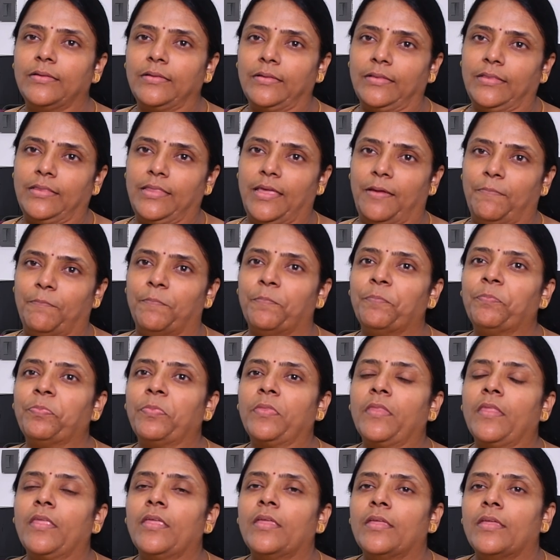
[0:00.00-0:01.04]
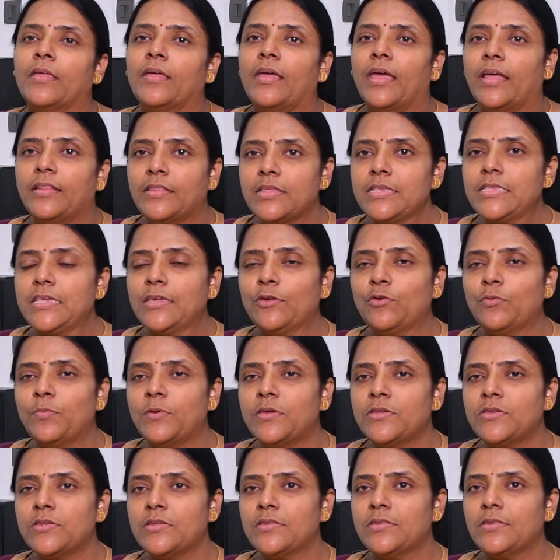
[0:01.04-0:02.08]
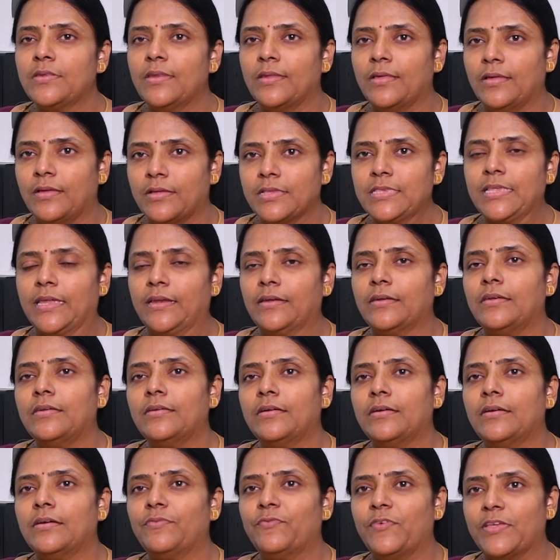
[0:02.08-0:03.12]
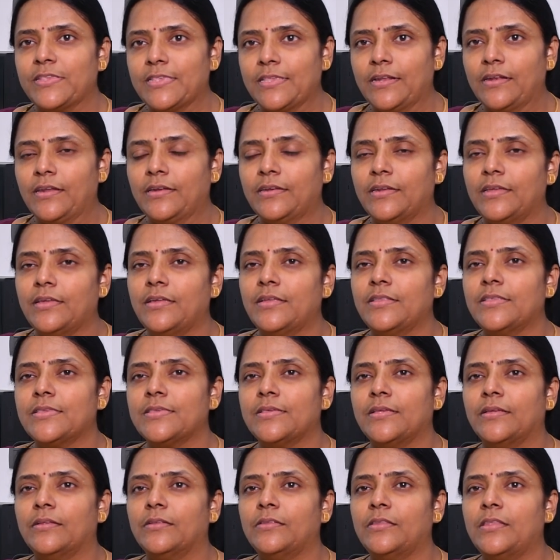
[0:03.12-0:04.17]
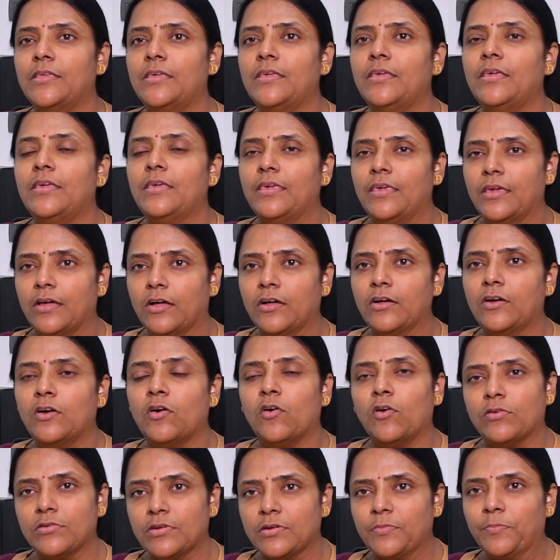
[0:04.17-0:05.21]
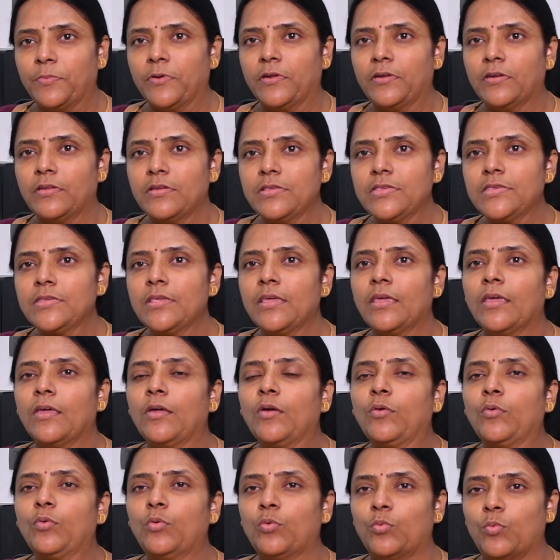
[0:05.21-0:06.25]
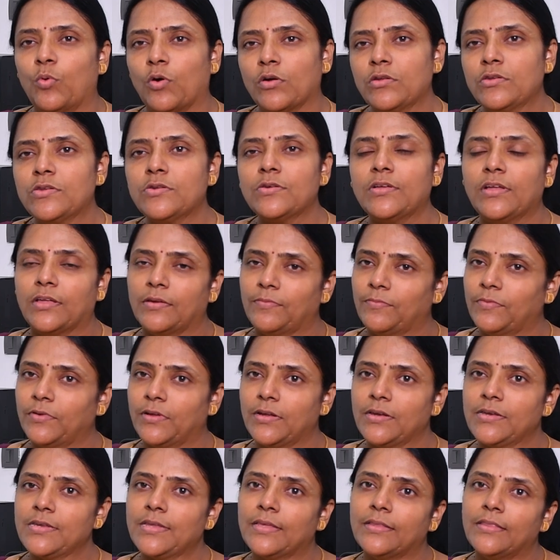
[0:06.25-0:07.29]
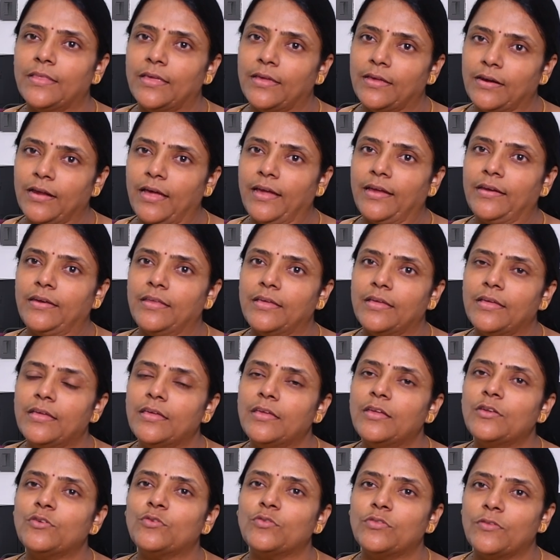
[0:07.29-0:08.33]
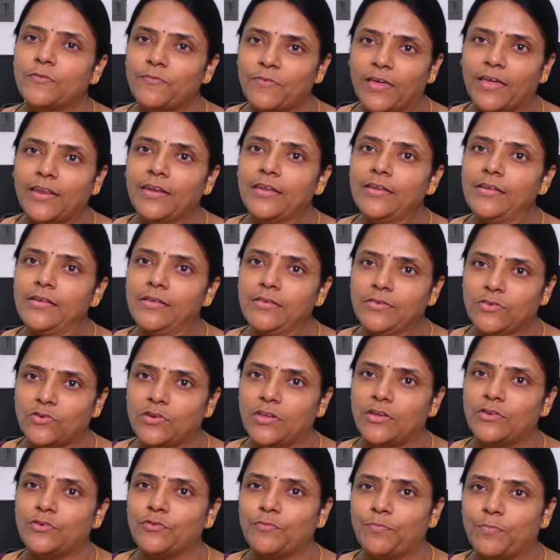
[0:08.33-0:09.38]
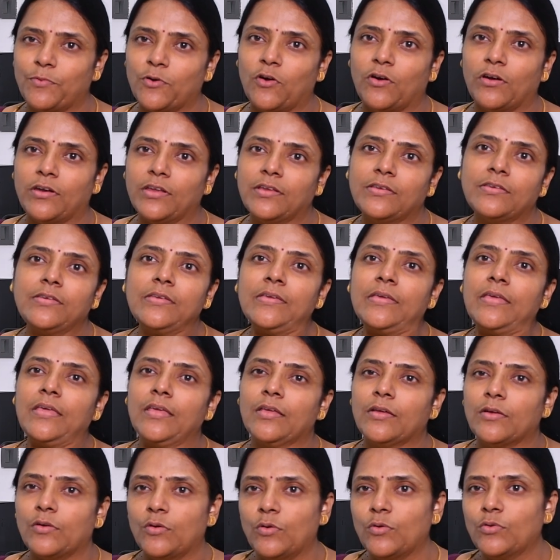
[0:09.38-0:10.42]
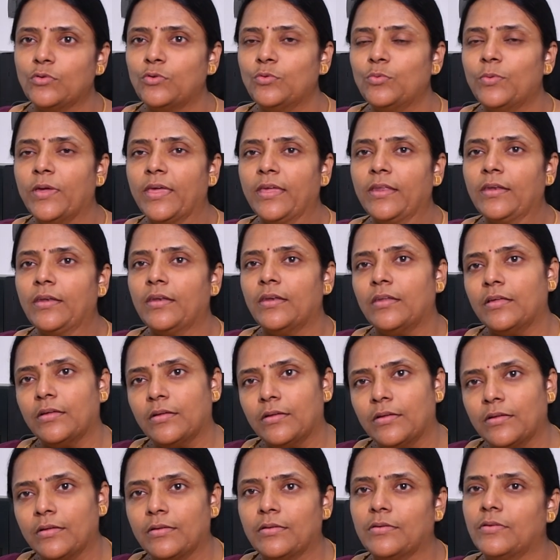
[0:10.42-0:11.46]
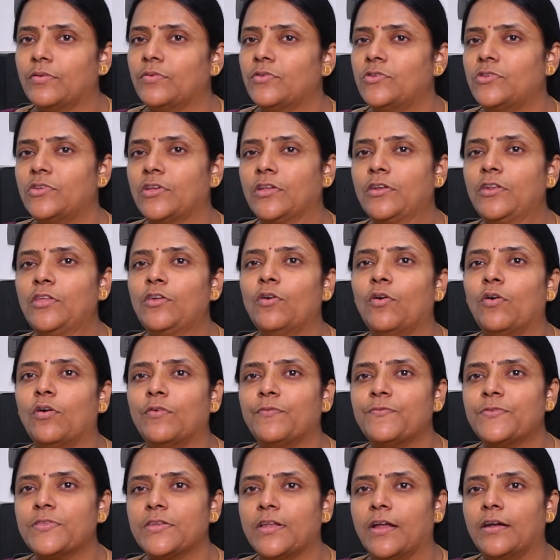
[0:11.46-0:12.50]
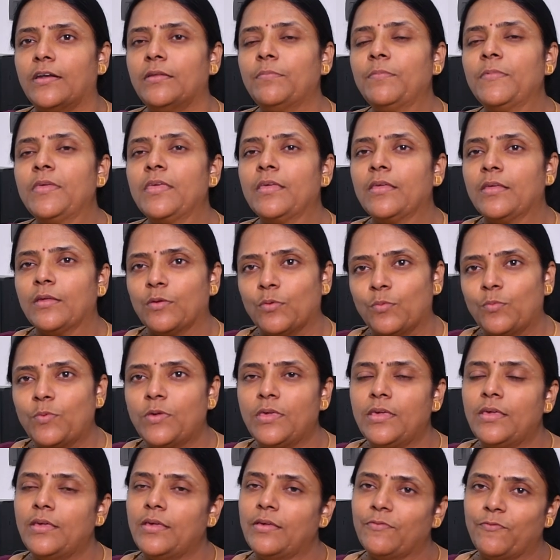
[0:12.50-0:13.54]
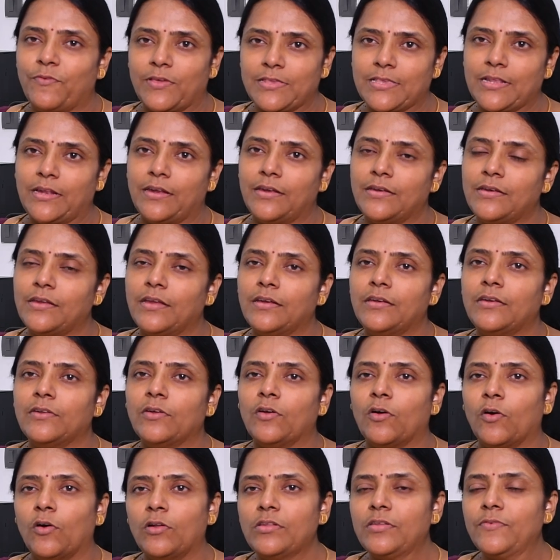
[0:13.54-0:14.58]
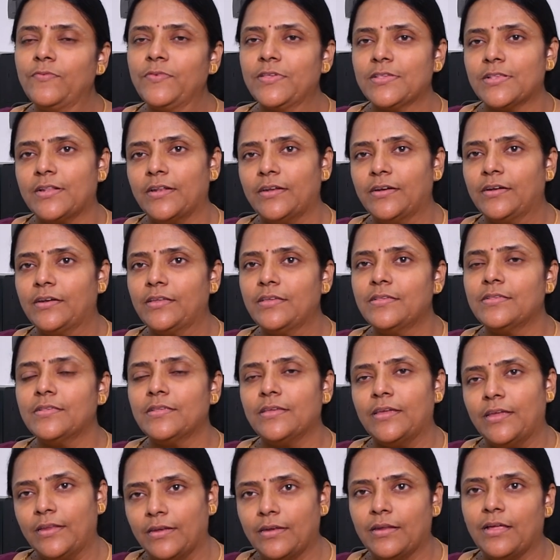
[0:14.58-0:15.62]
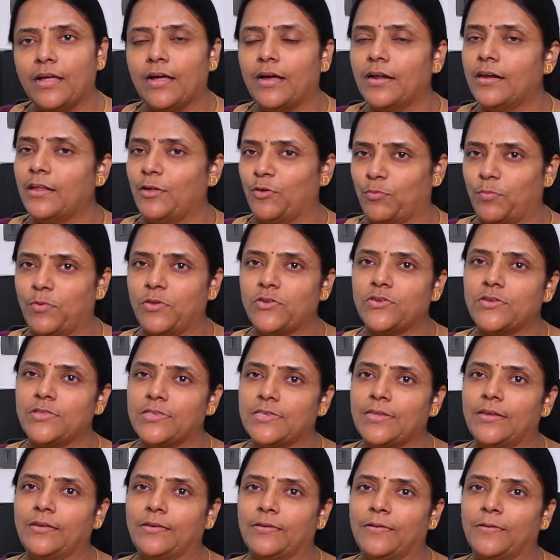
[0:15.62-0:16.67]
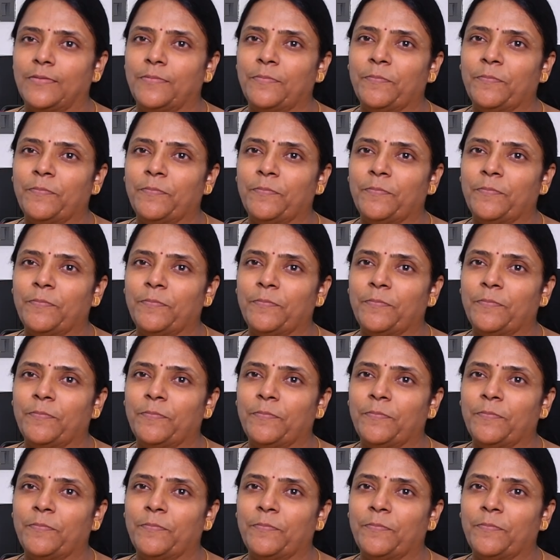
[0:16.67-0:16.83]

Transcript: them. And this incubation center facilitates the young entrepreneurs who want to convert their idea into the final stage of product, go to an journey of startup. We facilitate all the facilities in our incubation center.